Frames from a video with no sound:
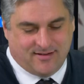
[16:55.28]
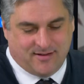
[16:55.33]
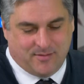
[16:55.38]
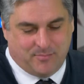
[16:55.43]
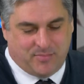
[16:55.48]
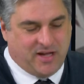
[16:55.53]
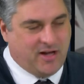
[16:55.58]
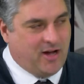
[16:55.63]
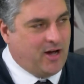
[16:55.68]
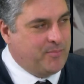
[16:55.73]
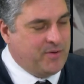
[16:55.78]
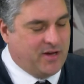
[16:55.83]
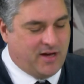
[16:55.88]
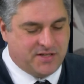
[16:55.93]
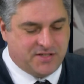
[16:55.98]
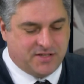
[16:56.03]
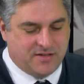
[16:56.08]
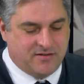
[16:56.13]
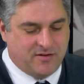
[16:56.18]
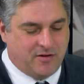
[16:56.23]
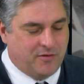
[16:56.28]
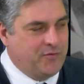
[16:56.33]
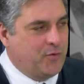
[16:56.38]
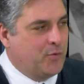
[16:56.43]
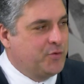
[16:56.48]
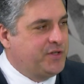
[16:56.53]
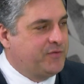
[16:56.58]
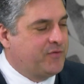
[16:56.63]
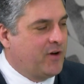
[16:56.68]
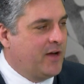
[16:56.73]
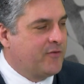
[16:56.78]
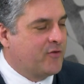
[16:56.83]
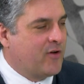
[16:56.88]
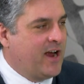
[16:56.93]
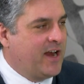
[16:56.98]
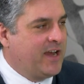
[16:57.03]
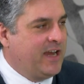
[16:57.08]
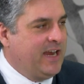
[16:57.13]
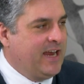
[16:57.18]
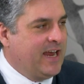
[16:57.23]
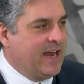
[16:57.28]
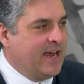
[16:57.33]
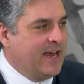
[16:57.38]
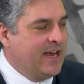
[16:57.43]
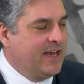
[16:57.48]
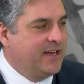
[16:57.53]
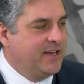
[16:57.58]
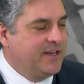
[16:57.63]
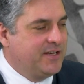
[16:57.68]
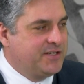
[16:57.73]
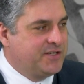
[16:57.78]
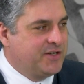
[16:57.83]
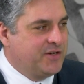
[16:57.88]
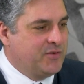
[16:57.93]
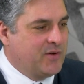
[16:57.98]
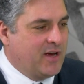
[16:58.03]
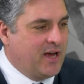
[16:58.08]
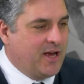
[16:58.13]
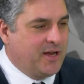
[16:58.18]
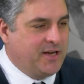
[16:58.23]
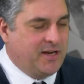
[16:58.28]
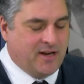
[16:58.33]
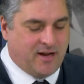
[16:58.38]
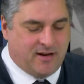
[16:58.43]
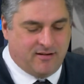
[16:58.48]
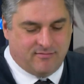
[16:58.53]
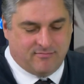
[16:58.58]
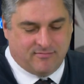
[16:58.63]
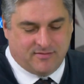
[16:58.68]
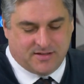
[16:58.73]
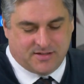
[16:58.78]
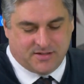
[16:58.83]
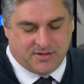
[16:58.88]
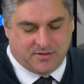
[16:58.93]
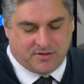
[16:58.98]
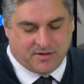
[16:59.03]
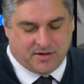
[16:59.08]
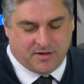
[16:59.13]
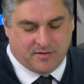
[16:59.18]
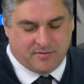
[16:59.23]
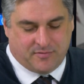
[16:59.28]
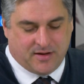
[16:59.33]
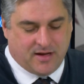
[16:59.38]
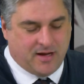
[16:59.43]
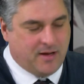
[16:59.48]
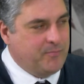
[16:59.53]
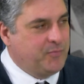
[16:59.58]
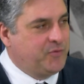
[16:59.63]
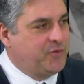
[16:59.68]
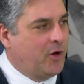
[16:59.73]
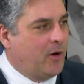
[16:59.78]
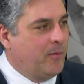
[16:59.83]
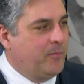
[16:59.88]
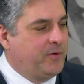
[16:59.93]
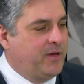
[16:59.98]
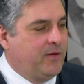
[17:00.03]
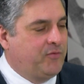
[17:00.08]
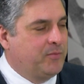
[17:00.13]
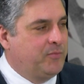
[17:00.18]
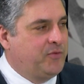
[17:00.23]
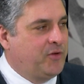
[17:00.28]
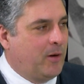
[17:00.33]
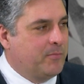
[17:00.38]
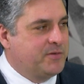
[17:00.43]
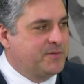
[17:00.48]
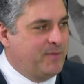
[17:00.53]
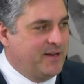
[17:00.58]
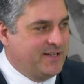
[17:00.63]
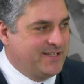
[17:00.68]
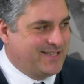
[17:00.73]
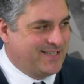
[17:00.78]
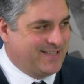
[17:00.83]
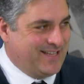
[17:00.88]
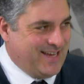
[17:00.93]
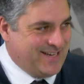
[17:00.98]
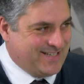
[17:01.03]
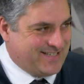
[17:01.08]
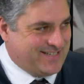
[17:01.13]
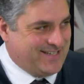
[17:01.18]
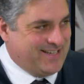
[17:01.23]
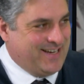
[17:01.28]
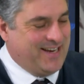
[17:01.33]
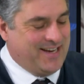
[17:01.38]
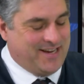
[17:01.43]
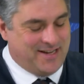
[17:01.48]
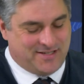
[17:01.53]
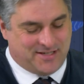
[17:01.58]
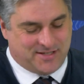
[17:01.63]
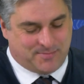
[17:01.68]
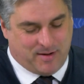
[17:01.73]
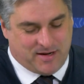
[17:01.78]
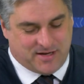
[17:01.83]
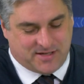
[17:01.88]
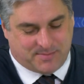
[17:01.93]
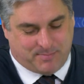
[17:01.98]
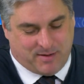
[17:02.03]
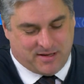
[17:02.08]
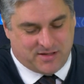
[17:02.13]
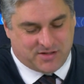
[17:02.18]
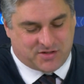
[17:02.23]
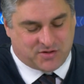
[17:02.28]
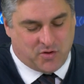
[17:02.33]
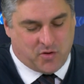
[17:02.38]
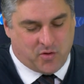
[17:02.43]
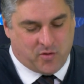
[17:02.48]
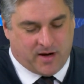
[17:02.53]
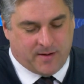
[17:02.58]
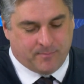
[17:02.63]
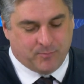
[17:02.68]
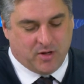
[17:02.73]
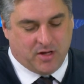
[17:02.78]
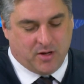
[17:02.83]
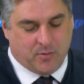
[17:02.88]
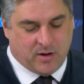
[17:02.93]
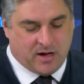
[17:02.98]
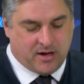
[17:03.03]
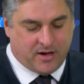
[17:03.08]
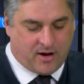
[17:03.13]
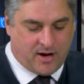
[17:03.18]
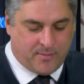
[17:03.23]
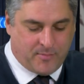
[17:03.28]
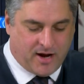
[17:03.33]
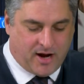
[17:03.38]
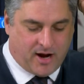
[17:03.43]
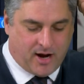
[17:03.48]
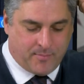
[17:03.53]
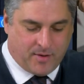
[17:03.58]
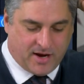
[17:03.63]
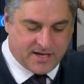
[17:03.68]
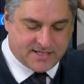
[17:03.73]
P R person on forty-five grand a year to, uh, you know, to kind of uh, top, give some top spin to this and to spin, spin the story. Well, I might, I might